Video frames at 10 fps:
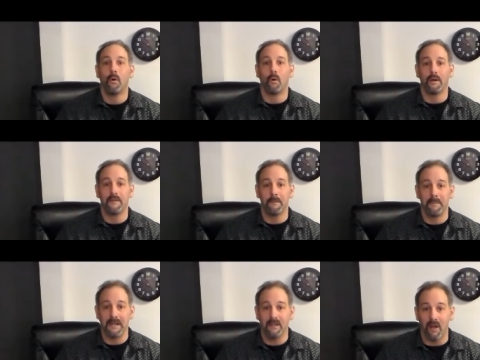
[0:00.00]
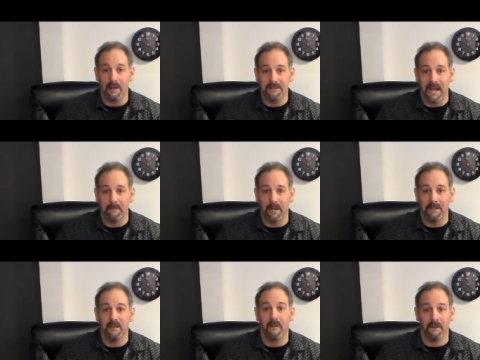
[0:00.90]
or hit the big contact
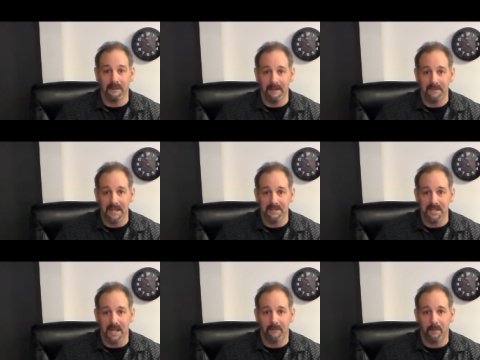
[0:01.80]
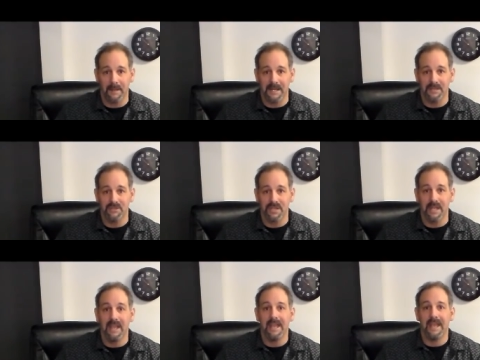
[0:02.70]
button on the left hand side of our page.
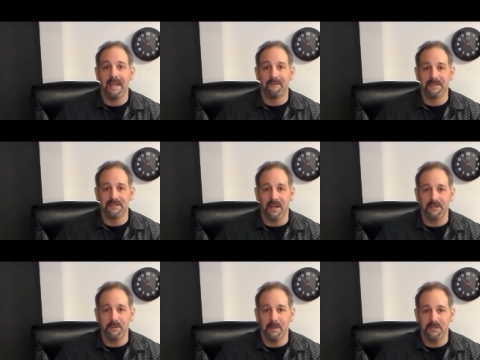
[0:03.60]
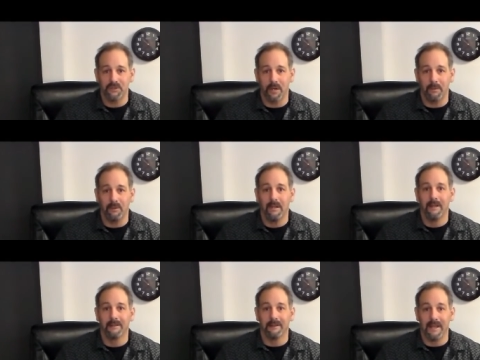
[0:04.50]
And if it's not too much trouble,
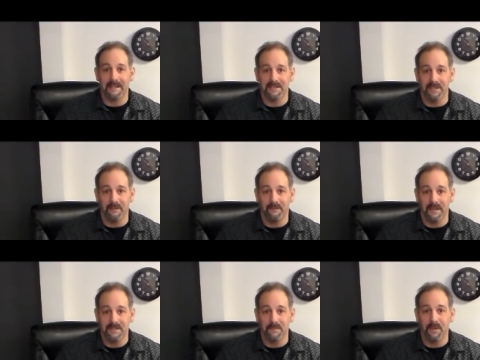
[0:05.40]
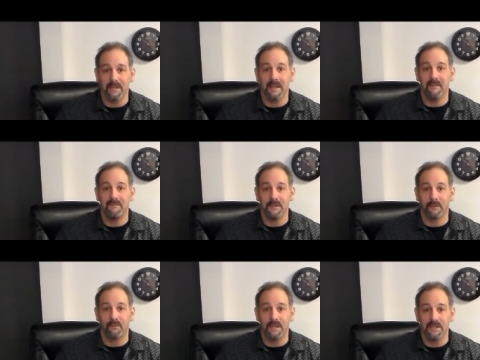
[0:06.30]
like us on Facebook and feel
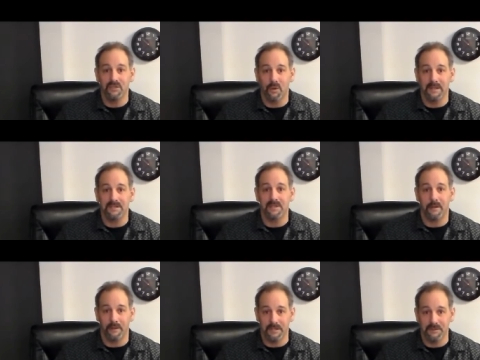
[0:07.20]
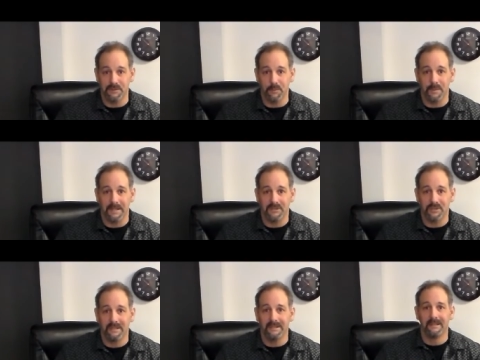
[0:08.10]
free to join us on our YouTube
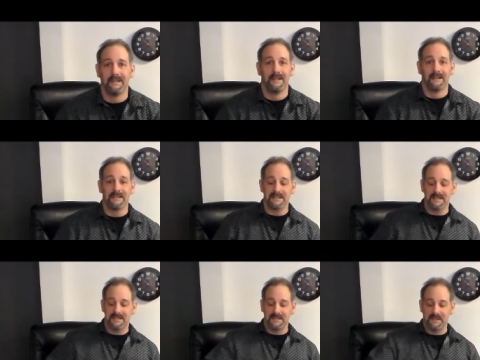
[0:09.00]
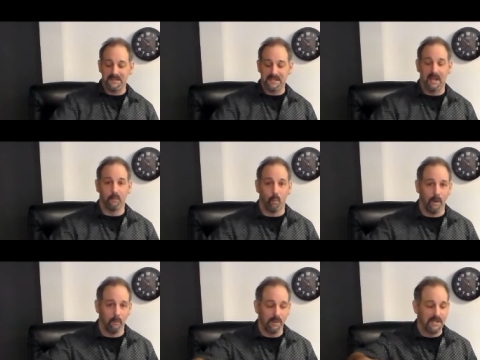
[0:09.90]
page. Let's listen to the sound
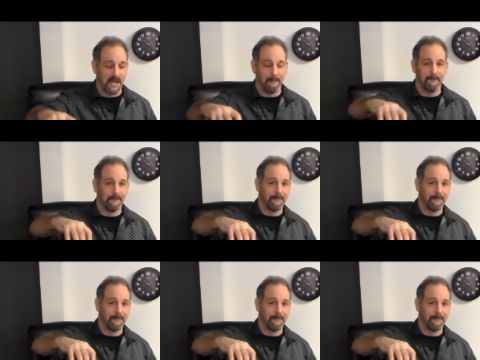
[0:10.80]
one more time.